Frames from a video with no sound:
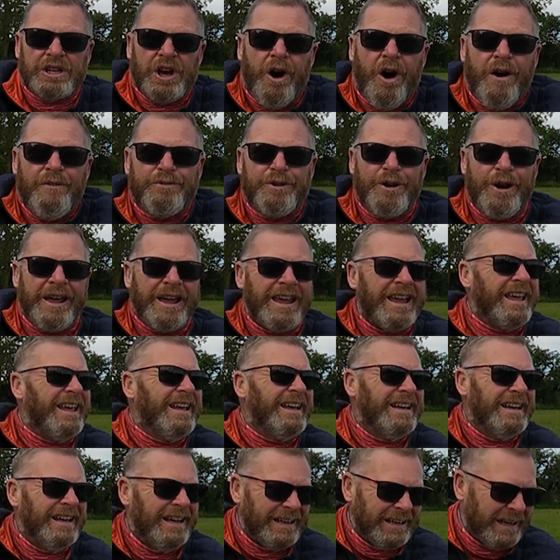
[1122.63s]
are hovering,
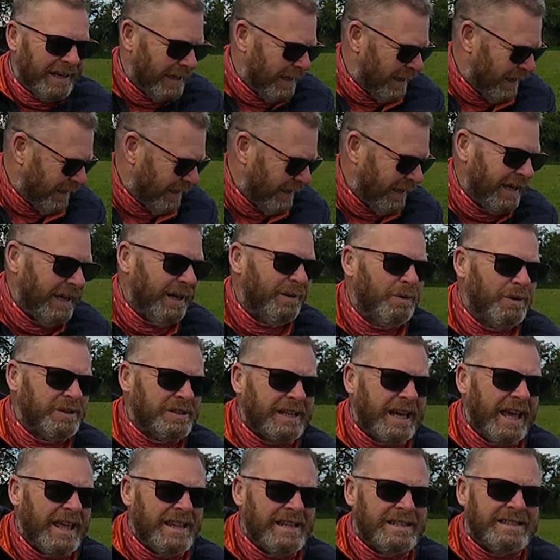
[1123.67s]
and I want
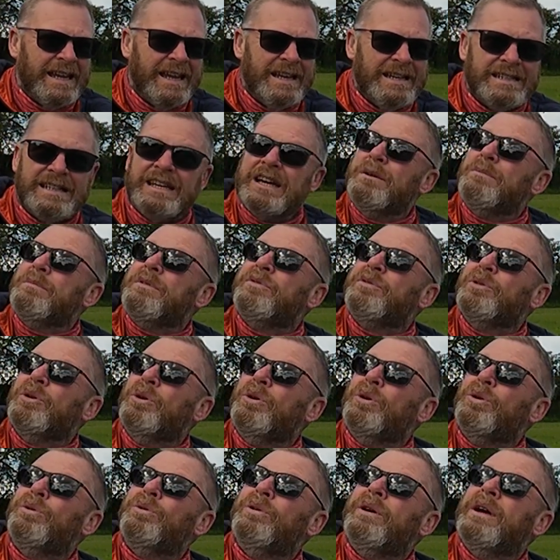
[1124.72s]
to get the tent down
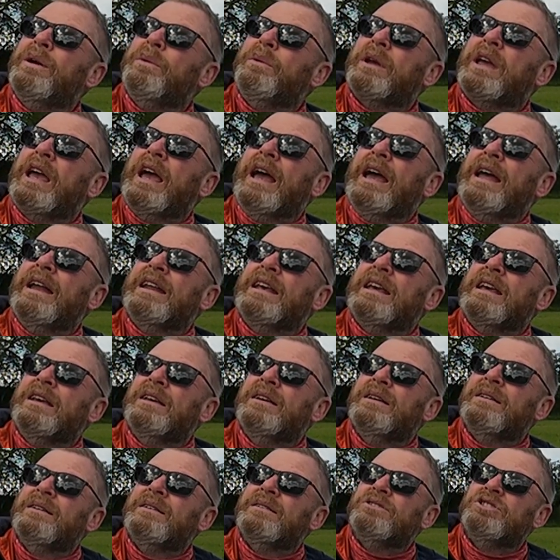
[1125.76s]
before we get any
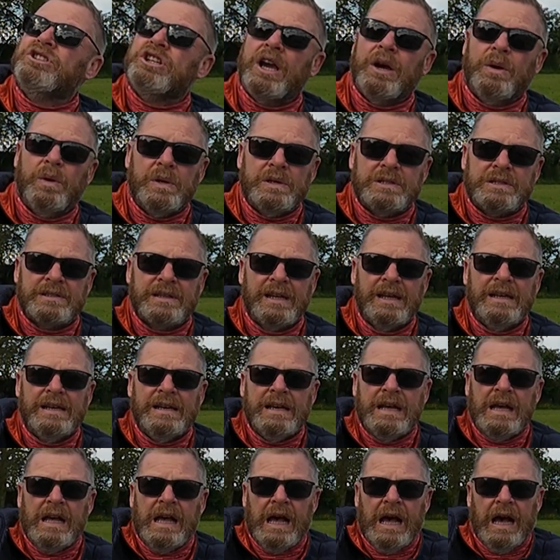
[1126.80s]
showers.
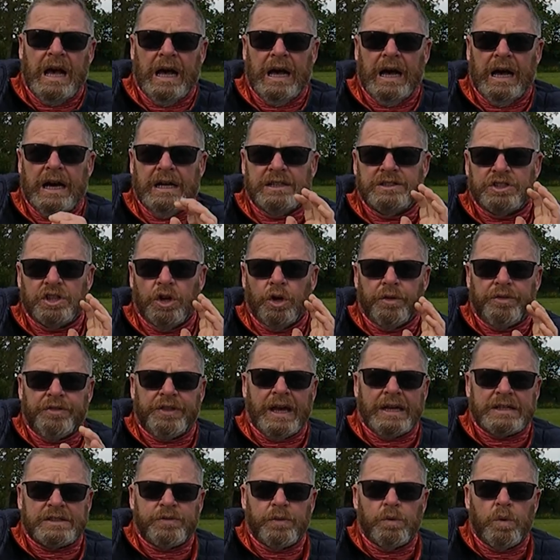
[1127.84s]
So
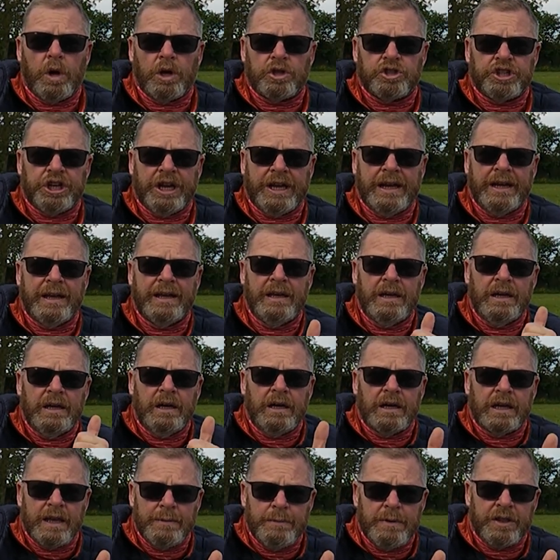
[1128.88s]
thanks for watching.
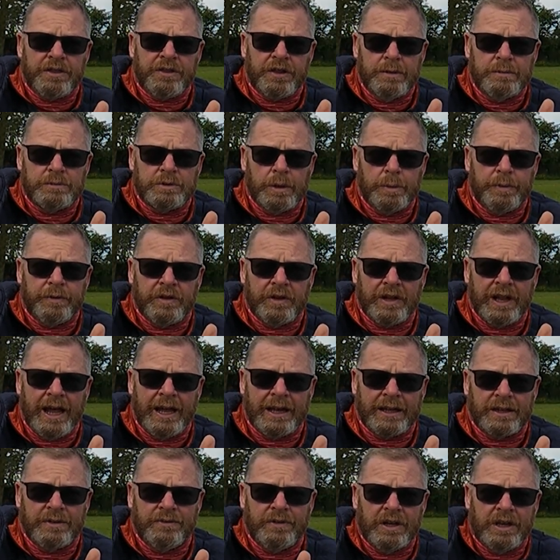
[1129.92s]
Give me a thumbs up if you
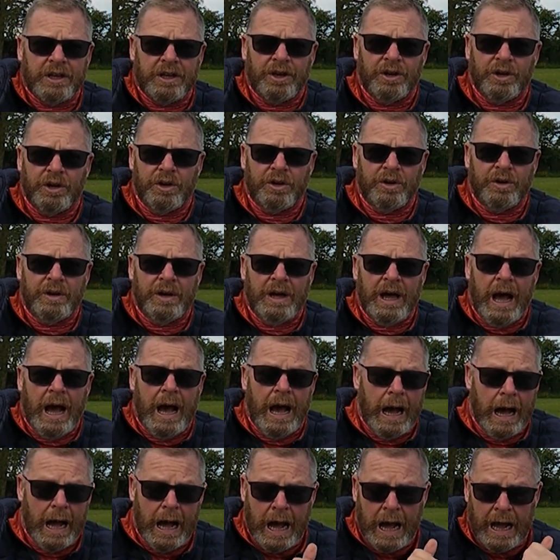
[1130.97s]
like the video,
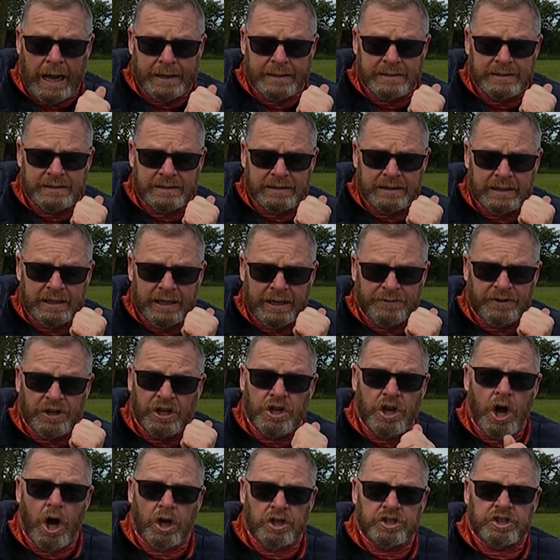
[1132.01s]
and if you're
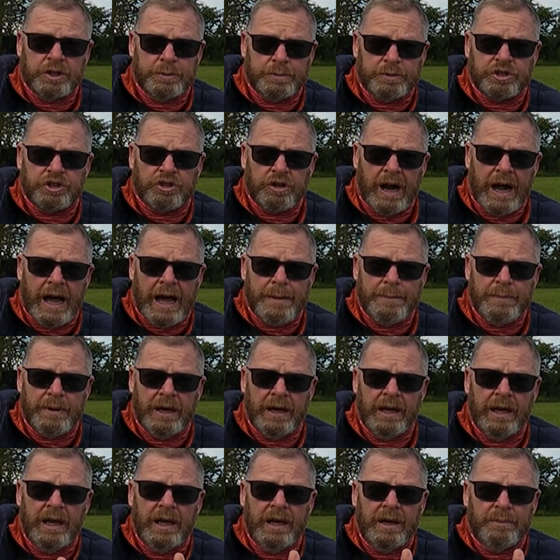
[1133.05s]
not a
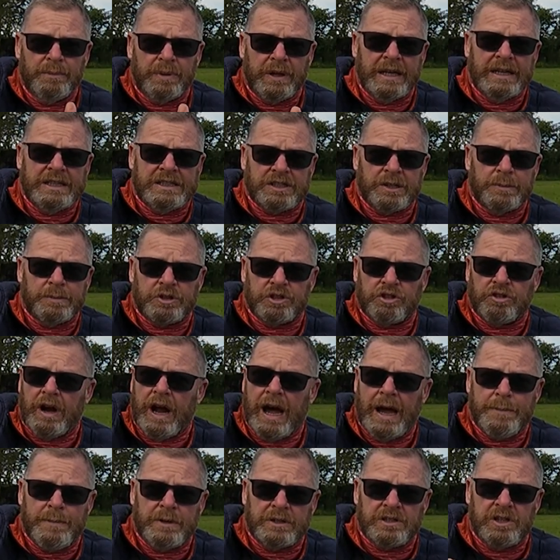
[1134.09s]
subscriber, please
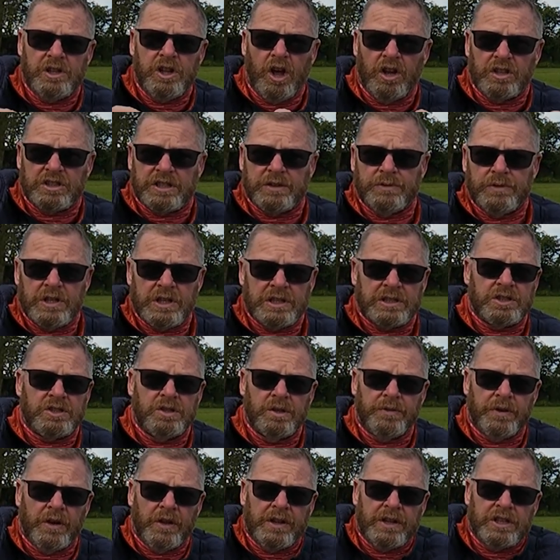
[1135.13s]
subscribe. There's lots of other
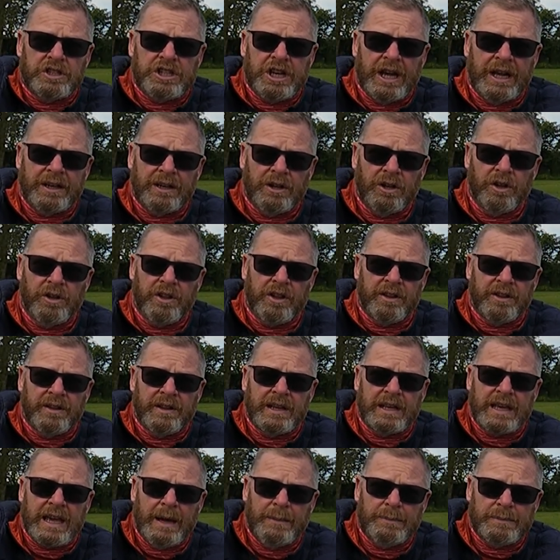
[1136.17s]
stuff on the channel other than
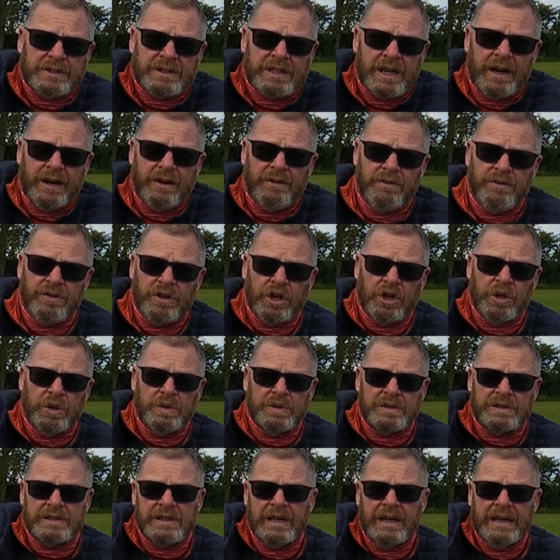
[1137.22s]
the campsite
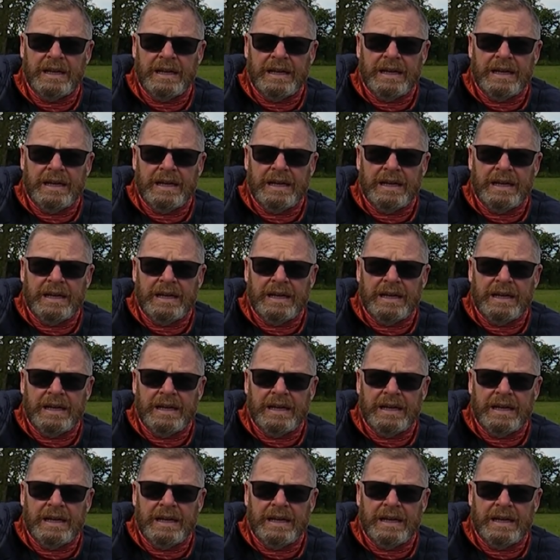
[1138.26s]
reviews,